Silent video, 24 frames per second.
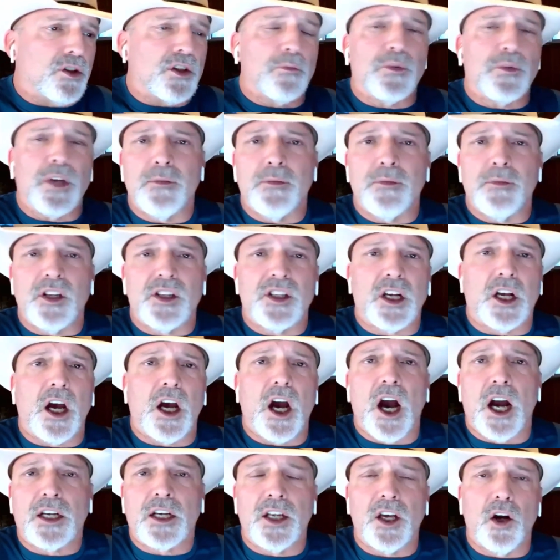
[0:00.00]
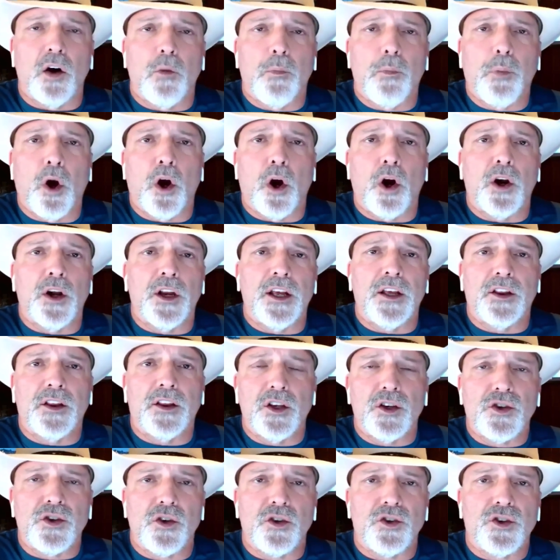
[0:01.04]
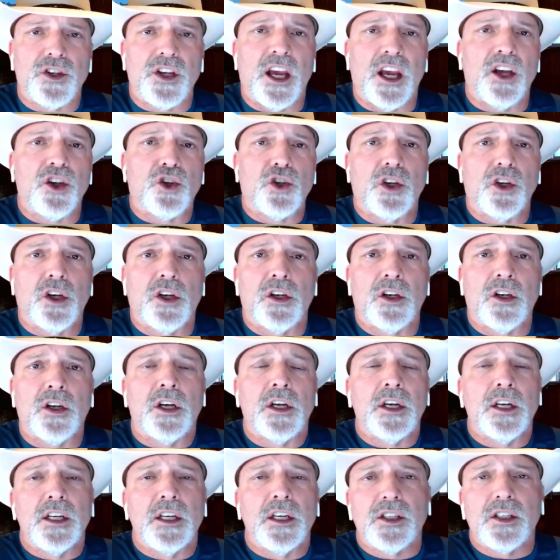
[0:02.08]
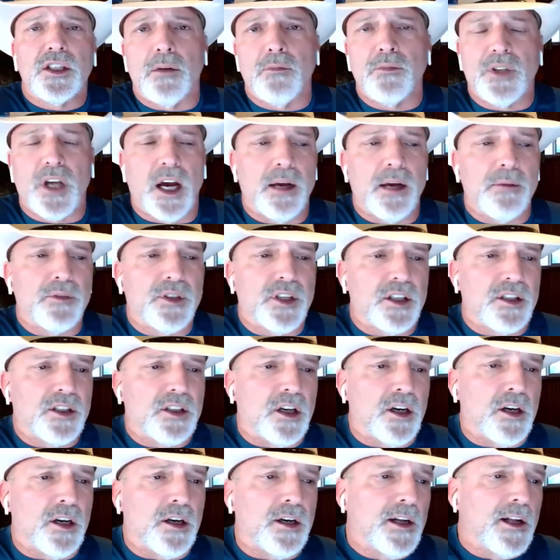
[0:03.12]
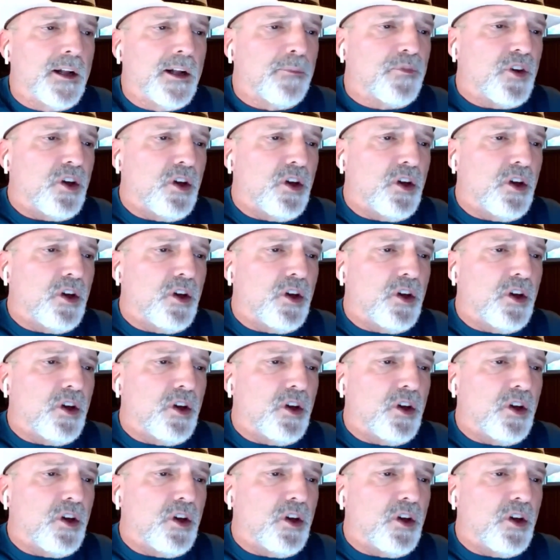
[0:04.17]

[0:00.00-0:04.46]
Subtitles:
sometimes it's a cocktail party at the association. Sometimes it's a